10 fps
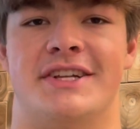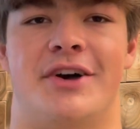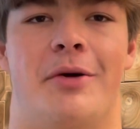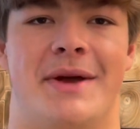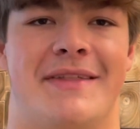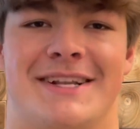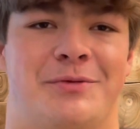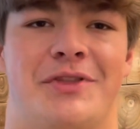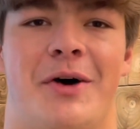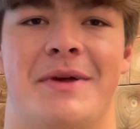told me that's
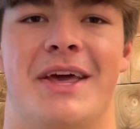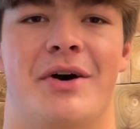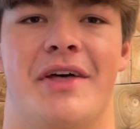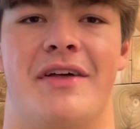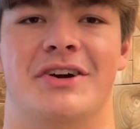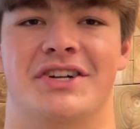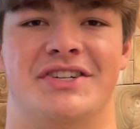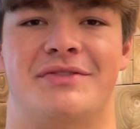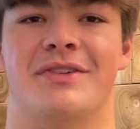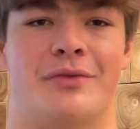what they'll be doing. They're
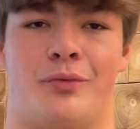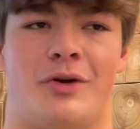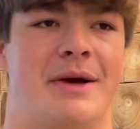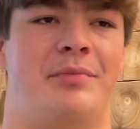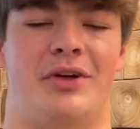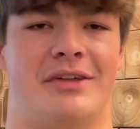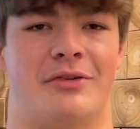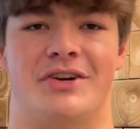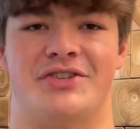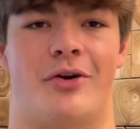just completely
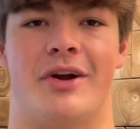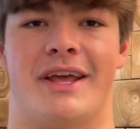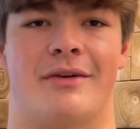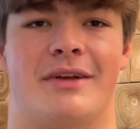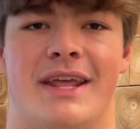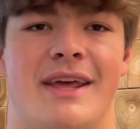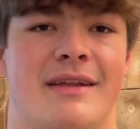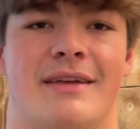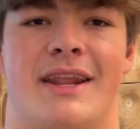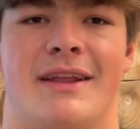restarting,
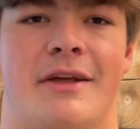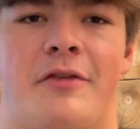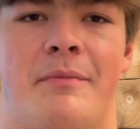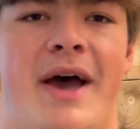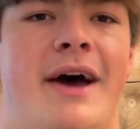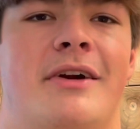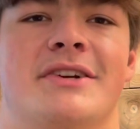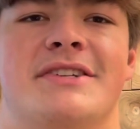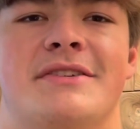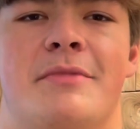getting different
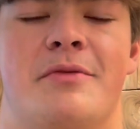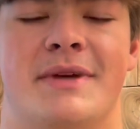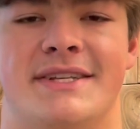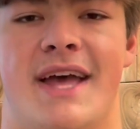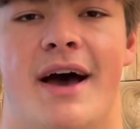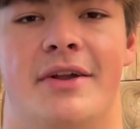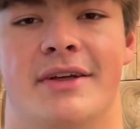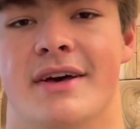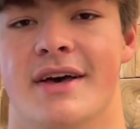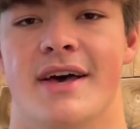patterns and movements down.
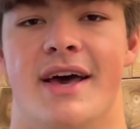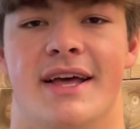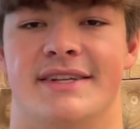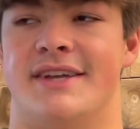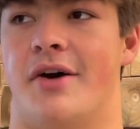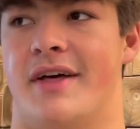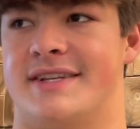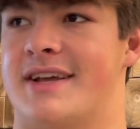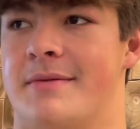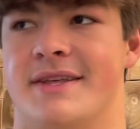And so
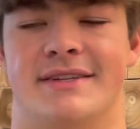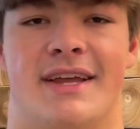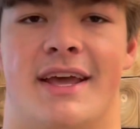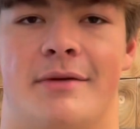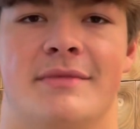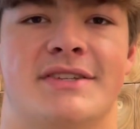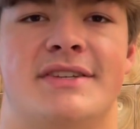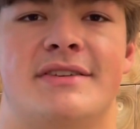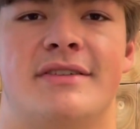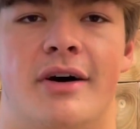that's going to be the same
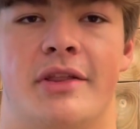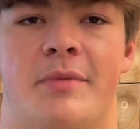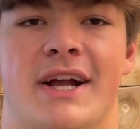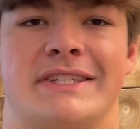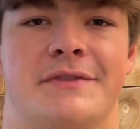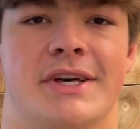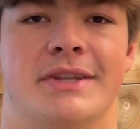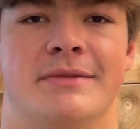as on the practice field.